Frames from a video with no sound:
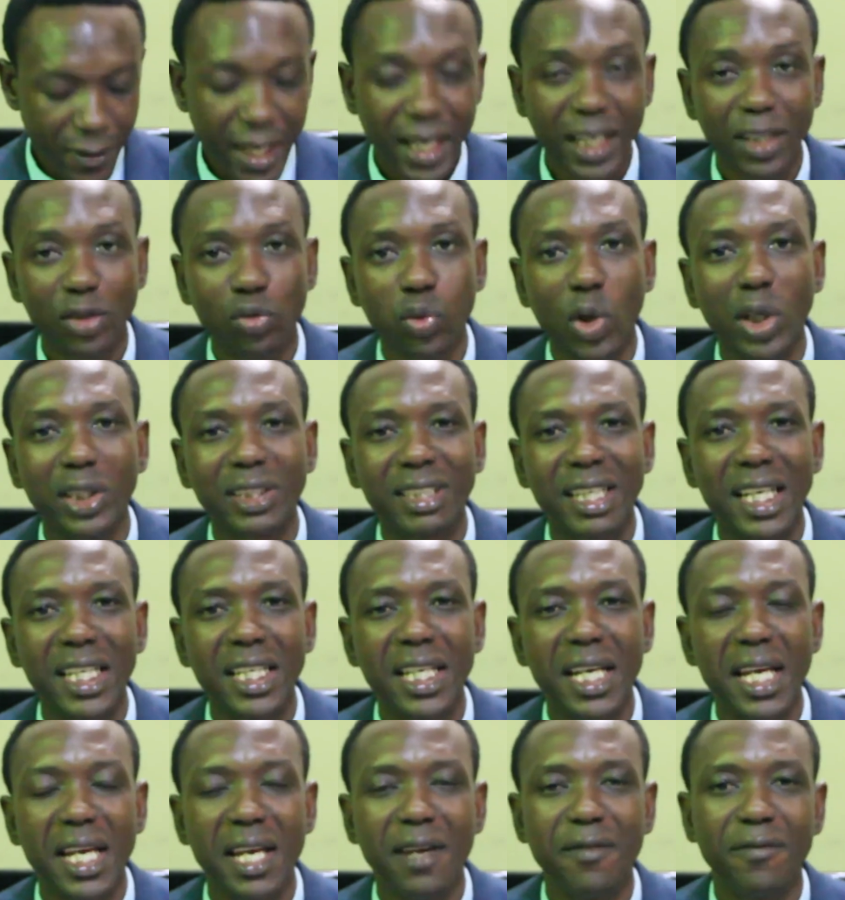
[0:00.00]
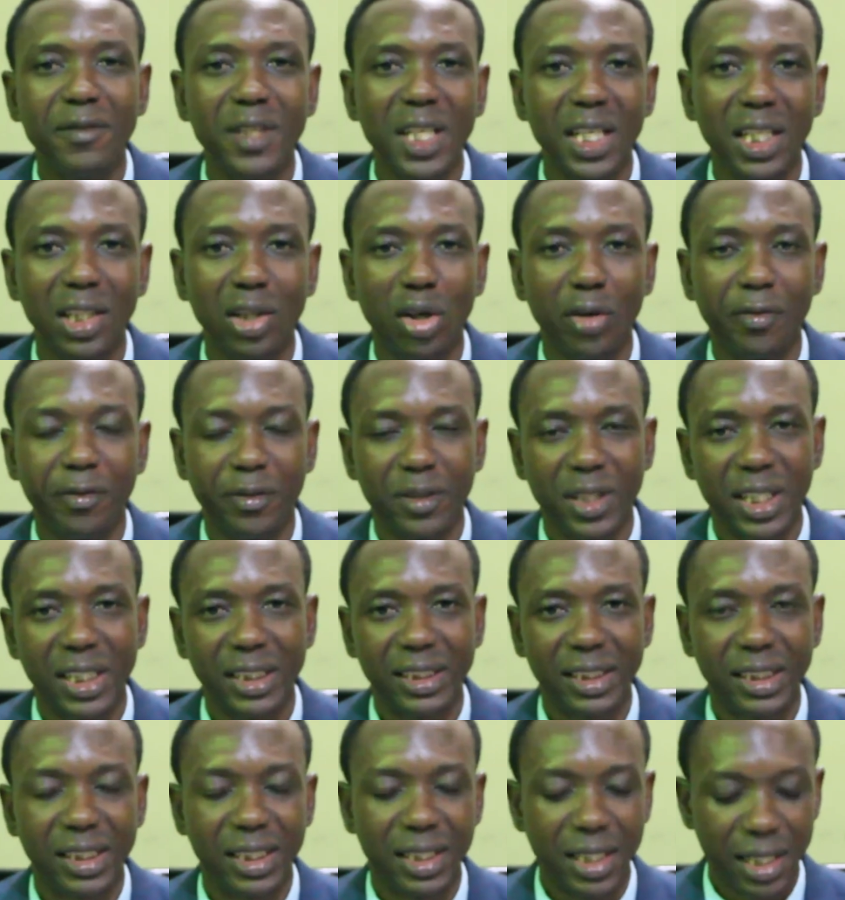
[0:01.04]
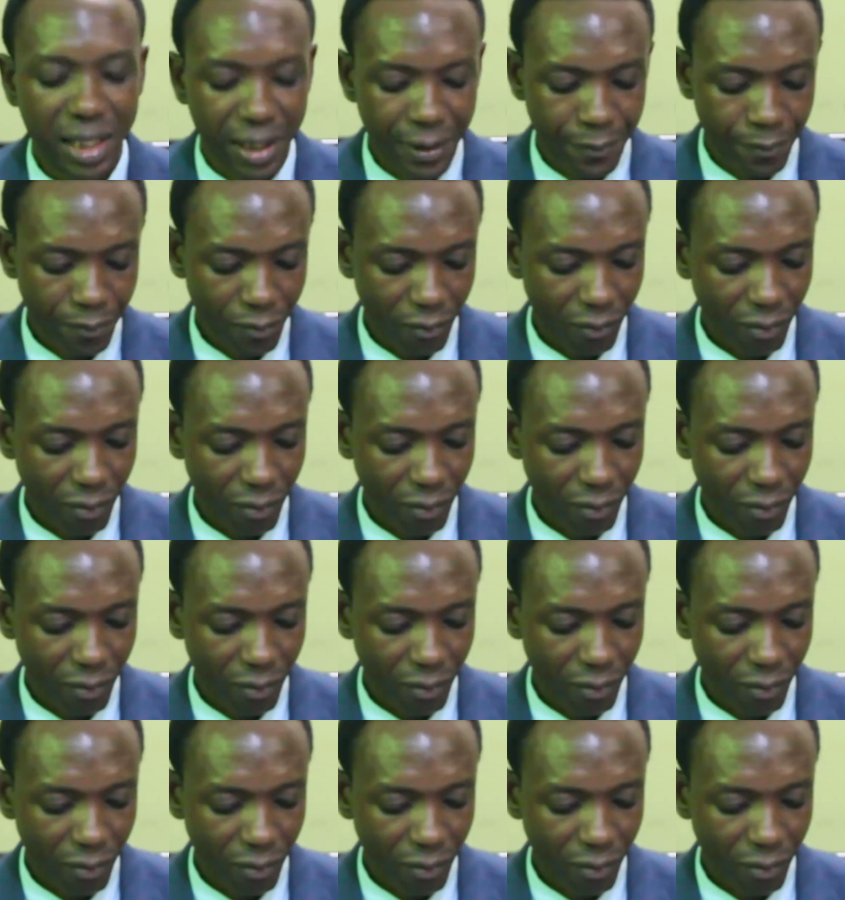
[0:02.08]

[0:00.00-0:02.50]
It was in the evening of yesterday.